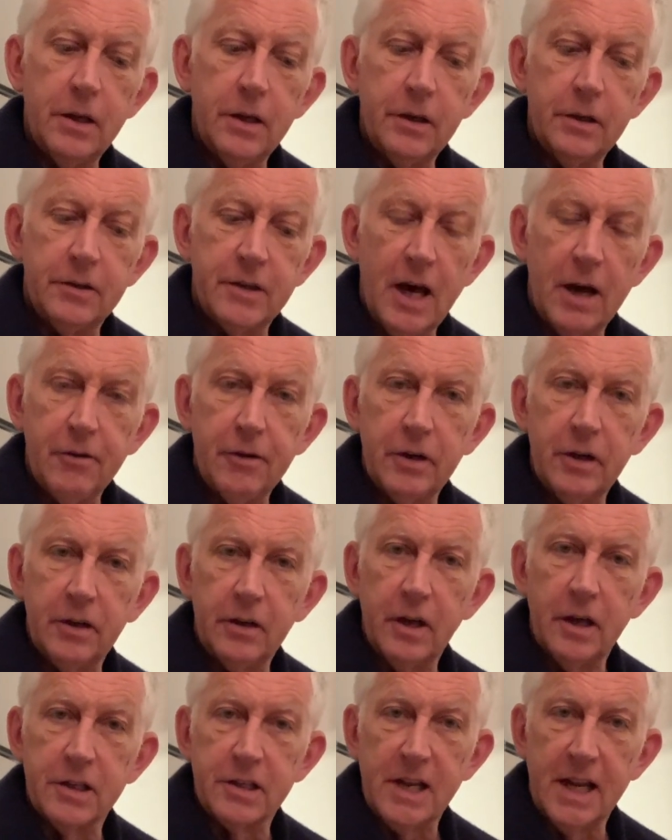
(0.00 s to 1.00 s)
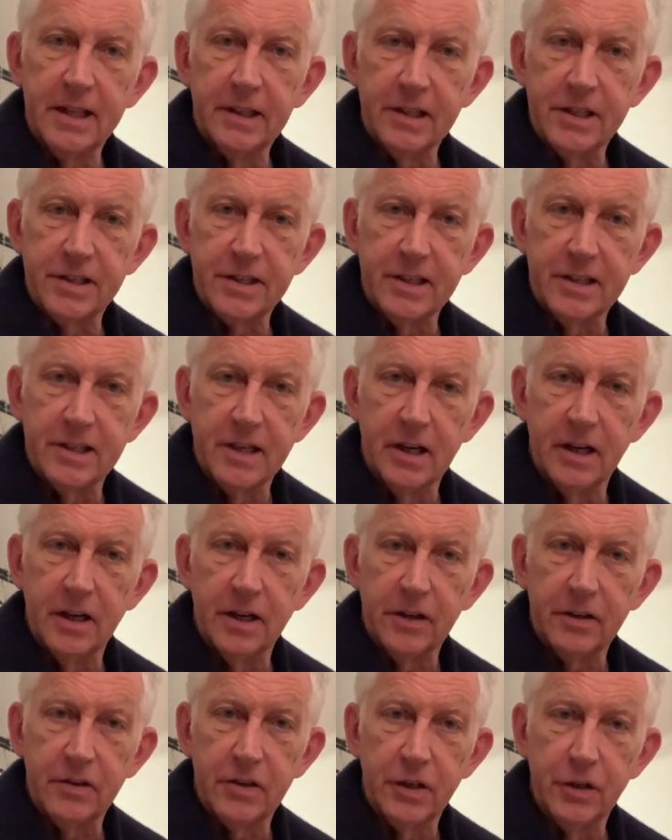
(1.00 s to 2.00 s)
Darren has lent this guitar
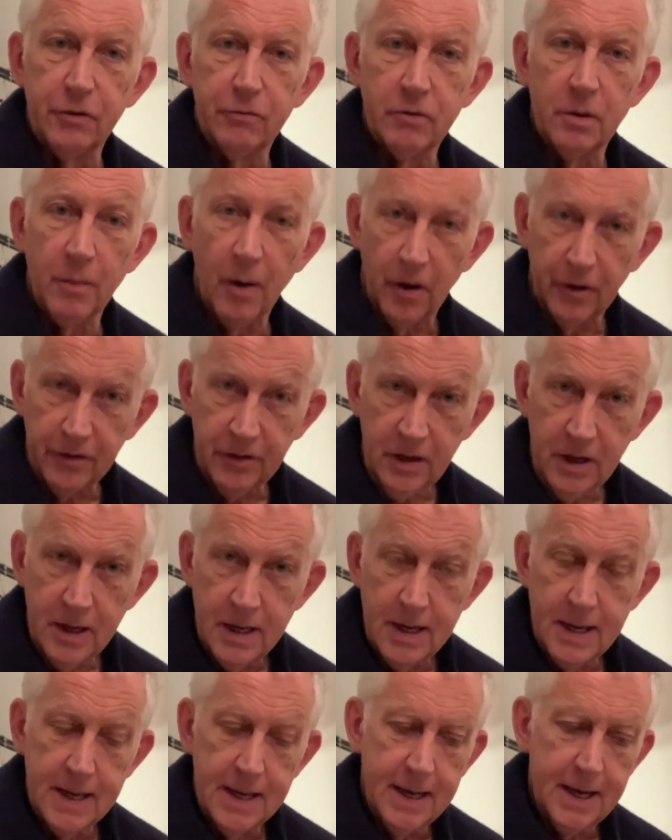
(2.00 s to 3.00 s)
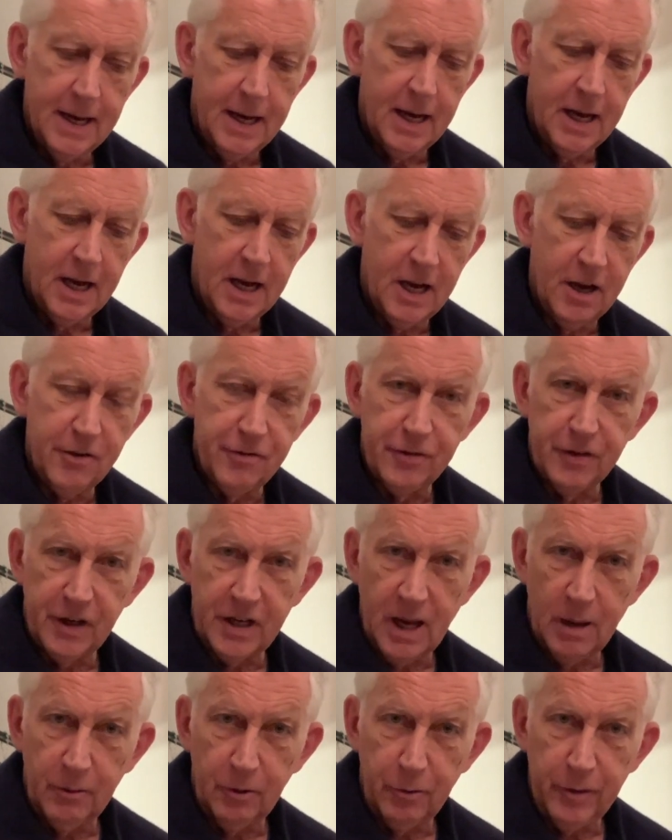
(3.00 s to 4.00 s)
to Ramon for a
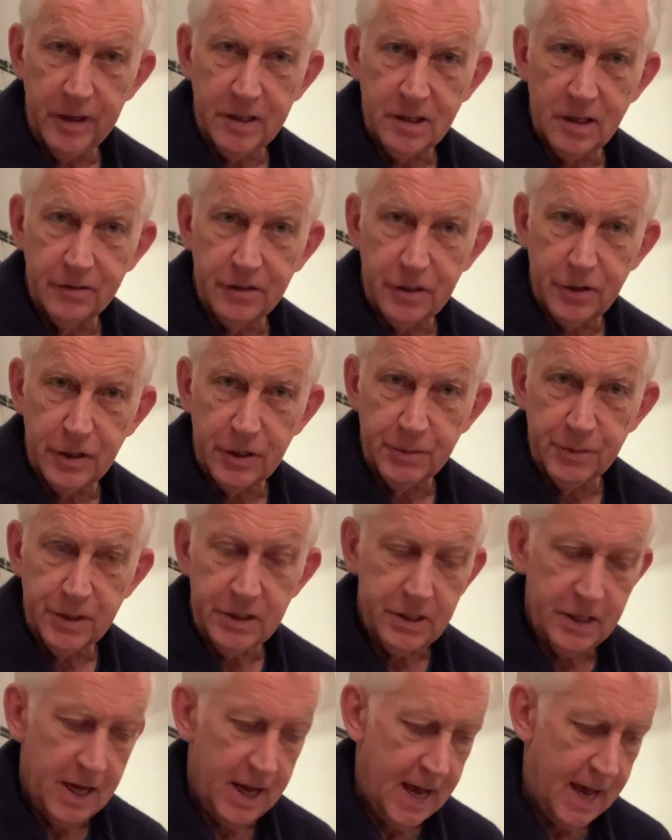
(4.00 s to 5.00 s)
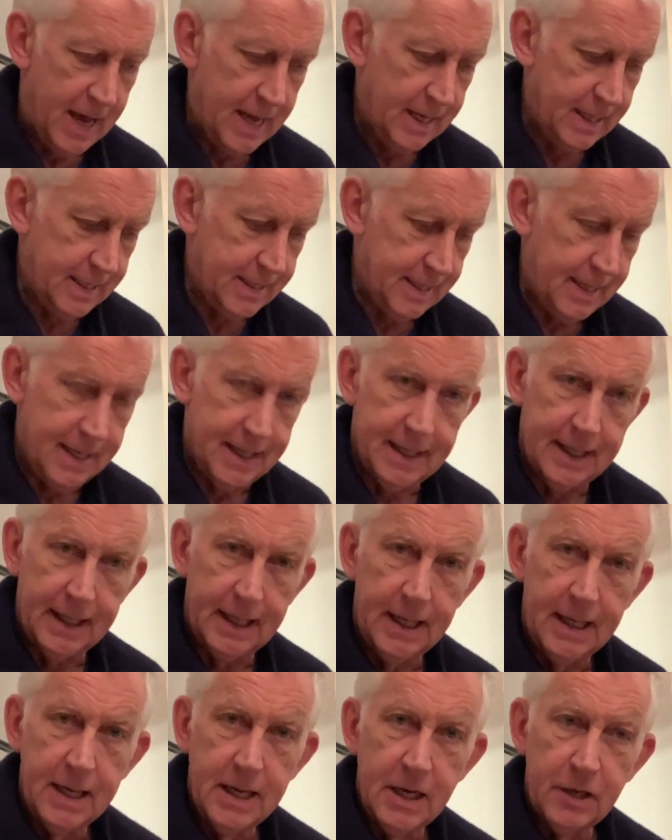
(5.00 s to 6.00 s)
couple of weeks over Christmas, and
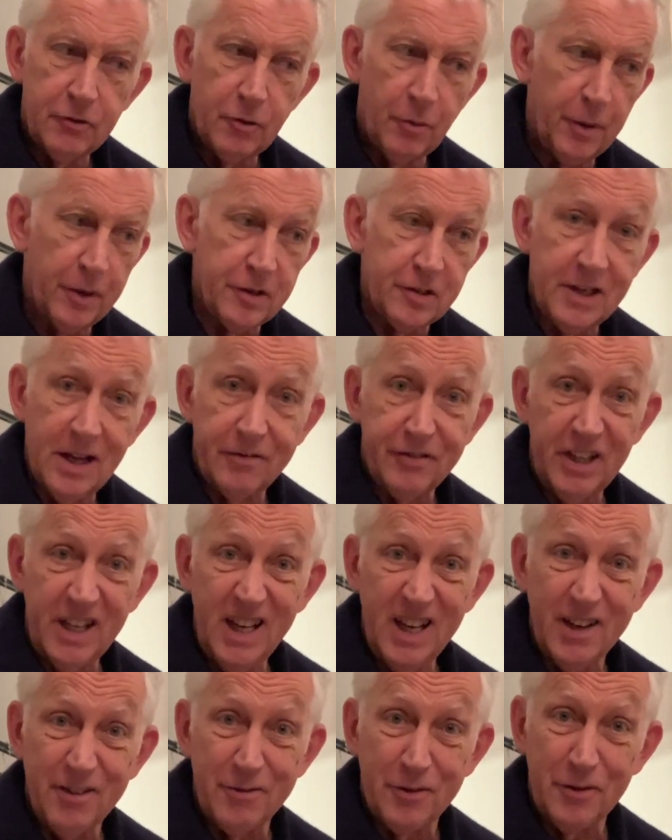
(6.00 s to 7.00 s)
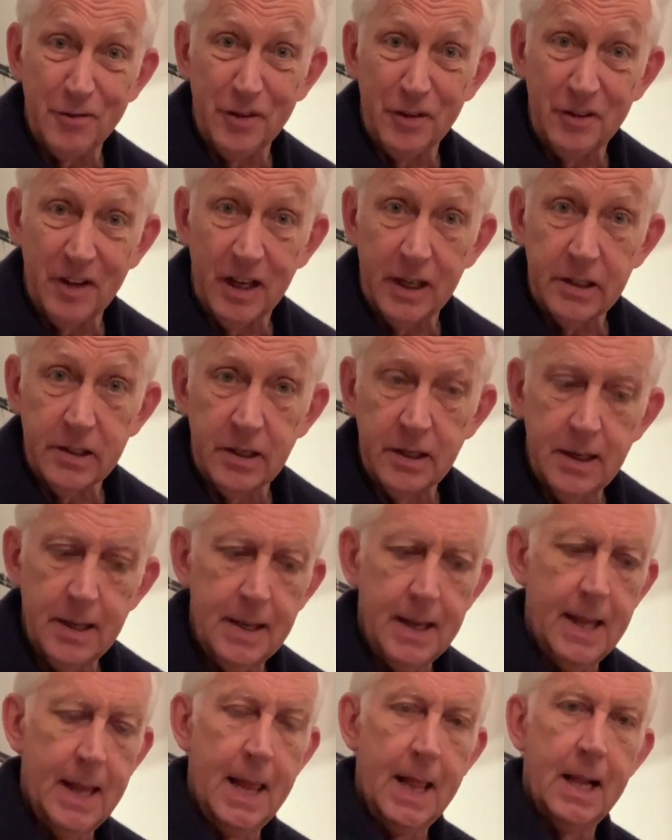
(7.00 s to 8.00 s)
Ramon's left it here for a few days.
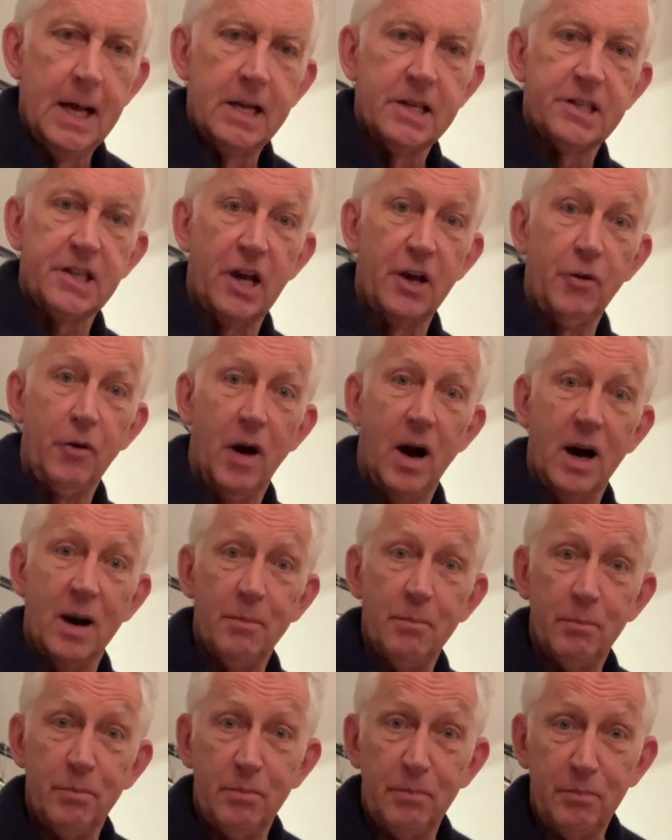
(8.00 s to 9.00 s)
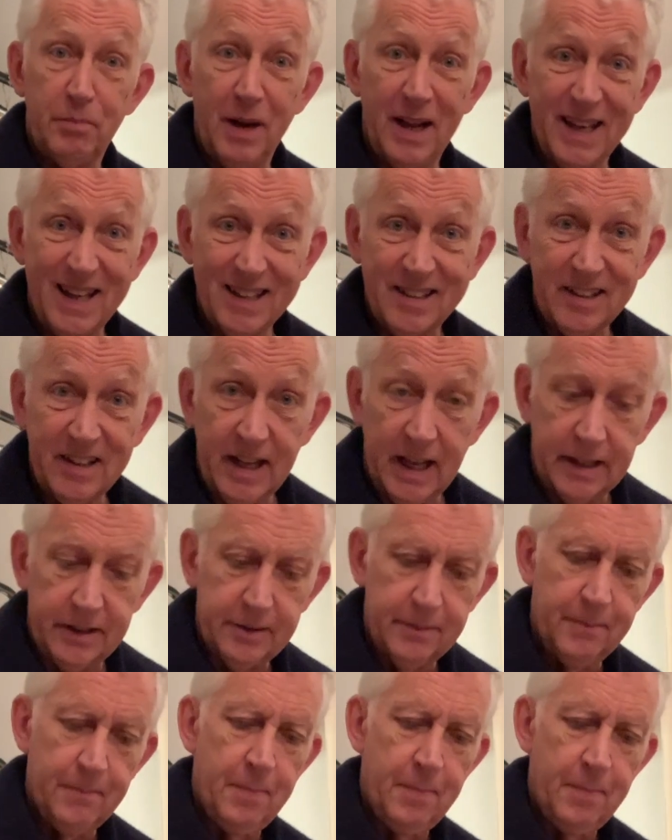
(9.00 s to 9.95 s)
So I'm playing it to death.